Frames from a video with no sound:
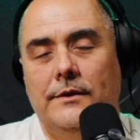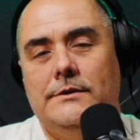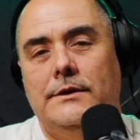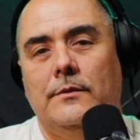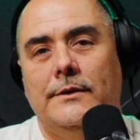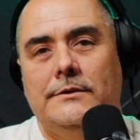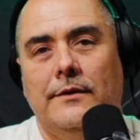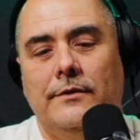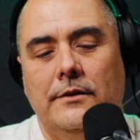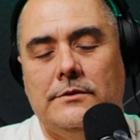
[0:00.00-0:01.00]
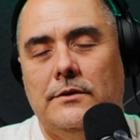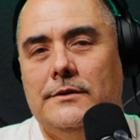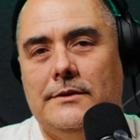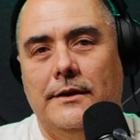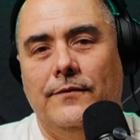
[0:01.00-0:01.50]
this gentleman, 70 years old,
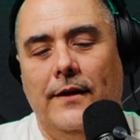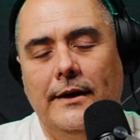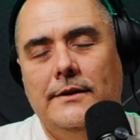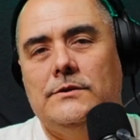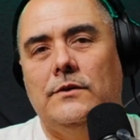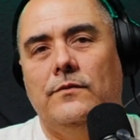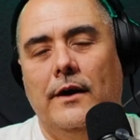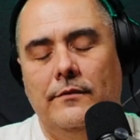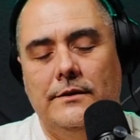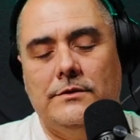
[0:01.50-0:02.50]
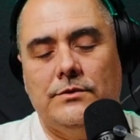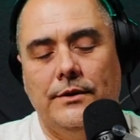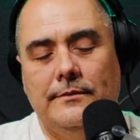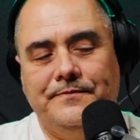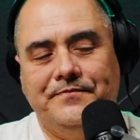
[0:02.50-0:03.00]
he said, if I can survive this
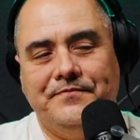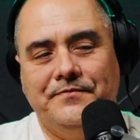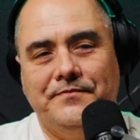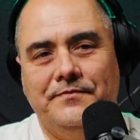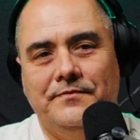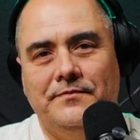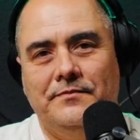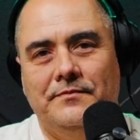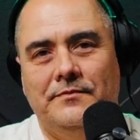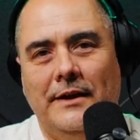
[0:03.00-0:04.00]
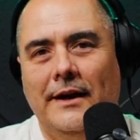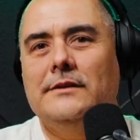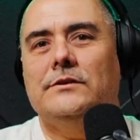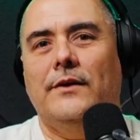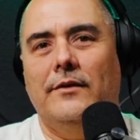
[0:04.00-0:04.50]
trip, then I
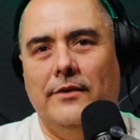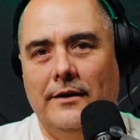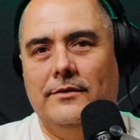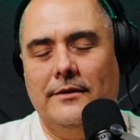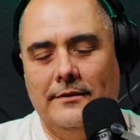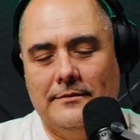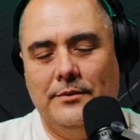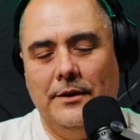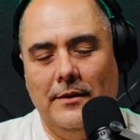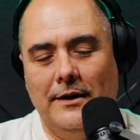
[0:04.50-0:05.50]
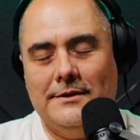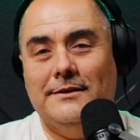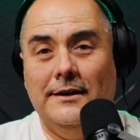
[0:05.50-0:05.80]
can survive anything, pretty much.